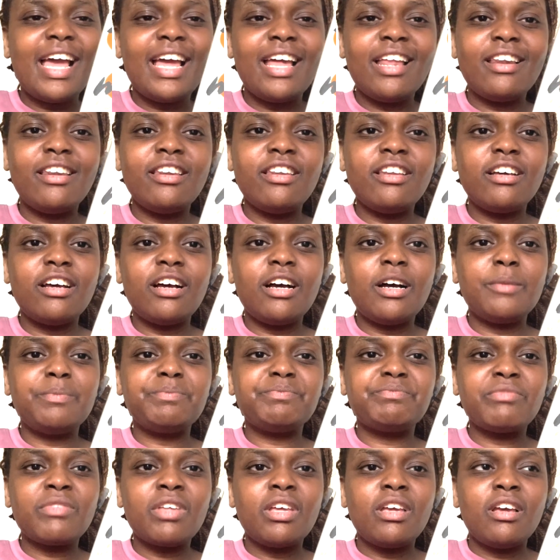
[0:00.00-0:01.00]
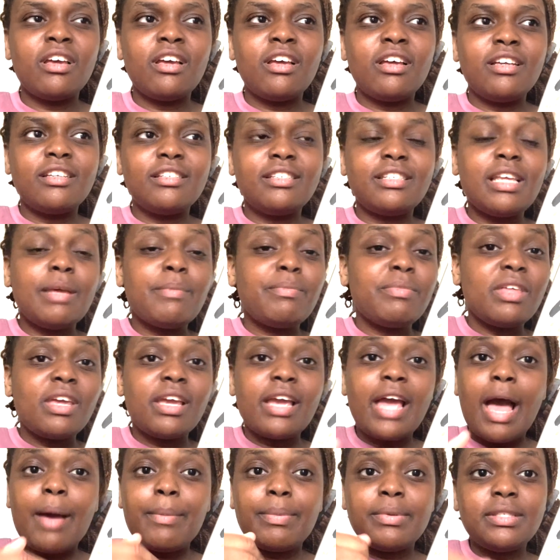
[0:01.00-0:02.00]
In the end,
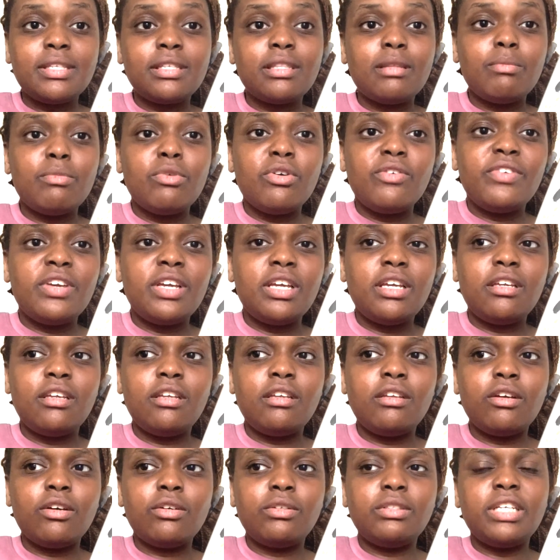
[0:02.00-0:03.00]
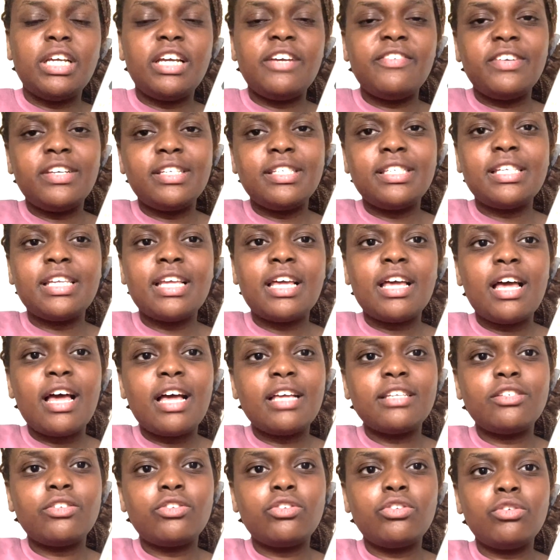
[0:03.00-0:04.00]
same thing happens in the movie. You know,
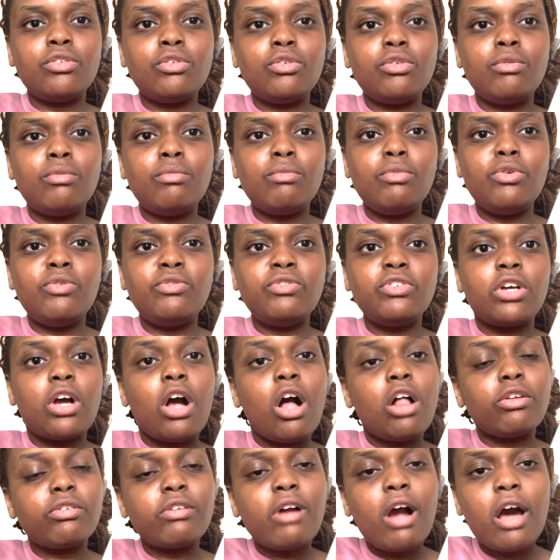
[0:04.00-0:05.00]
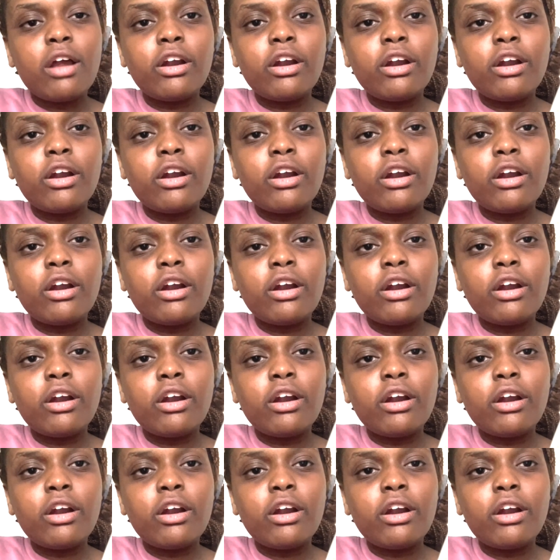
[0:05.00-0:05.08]
Davis has to move to